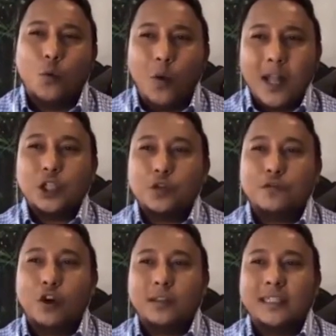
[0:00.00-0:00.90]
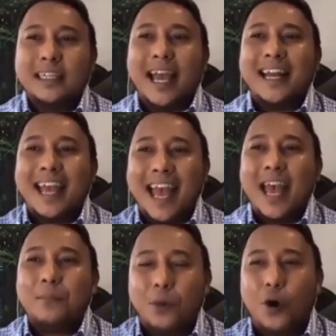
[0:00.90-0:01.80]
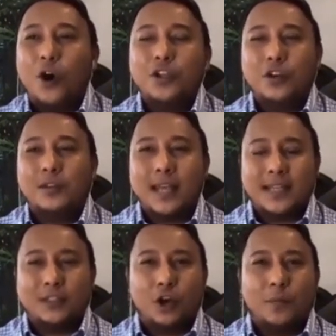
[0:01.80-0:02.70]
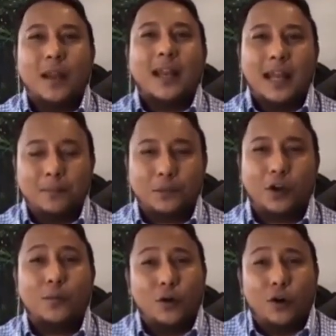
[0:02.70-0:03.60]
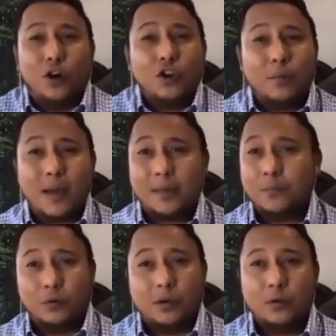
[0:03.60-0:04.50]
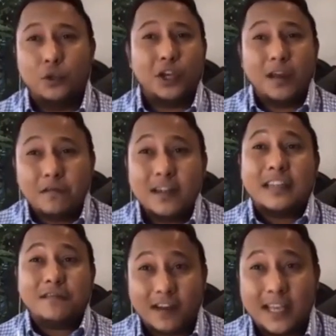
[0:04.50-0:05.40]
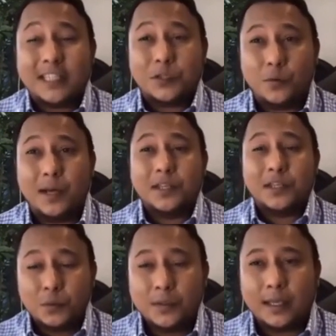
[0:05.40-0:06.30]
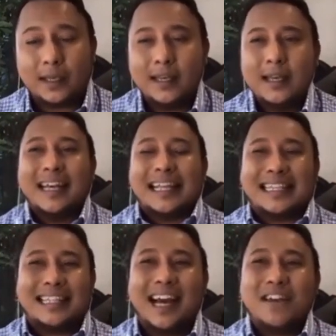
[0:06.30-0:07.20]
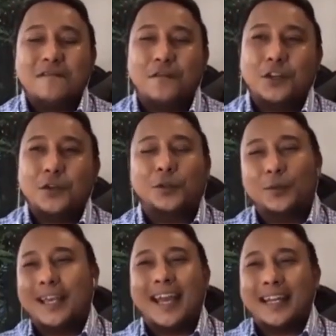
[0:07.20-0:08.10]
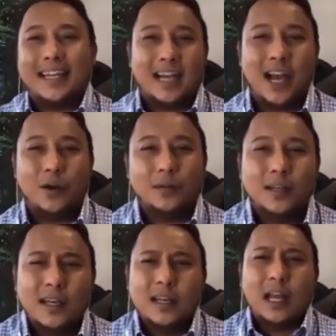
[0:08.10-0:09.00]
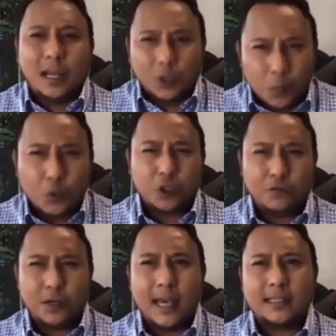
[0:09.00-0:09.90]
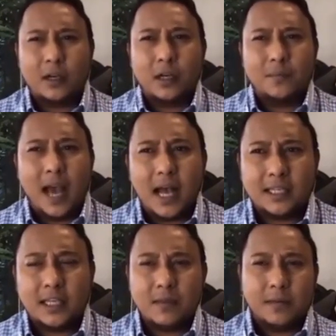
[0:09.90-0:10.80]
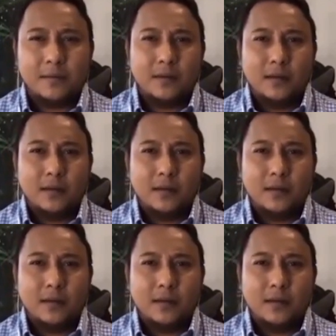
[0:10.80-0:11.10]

once you've gotten an app on your desktop, laptop, or your MacBook, whichever device you are using, it's time for you to get an account. Now, I know most of you guys are going to be asking me,